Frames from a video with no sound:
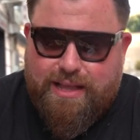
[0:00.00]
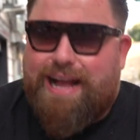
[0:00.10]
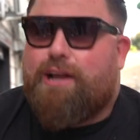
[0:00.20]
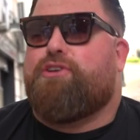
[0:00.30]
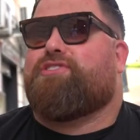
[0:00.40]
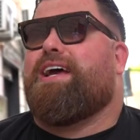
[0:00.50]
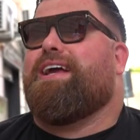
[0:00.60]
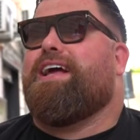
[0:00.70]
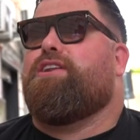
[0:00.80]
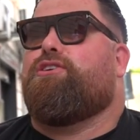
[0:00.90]
How do you say it
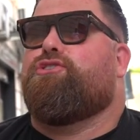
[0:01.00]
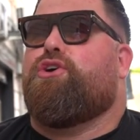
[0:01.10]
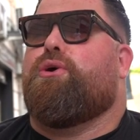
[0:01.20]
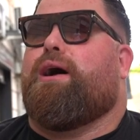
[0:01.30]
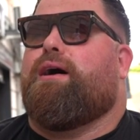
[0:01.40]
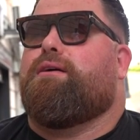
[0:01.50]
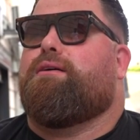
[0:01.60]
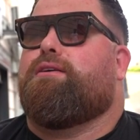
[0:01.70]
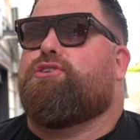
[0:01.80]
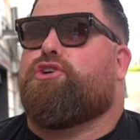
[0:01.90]
again? Nduja.
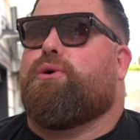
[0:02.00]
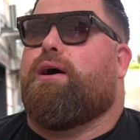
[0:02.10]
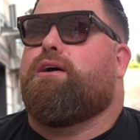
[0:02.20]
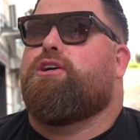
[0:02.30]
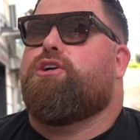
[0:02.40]
Nduja.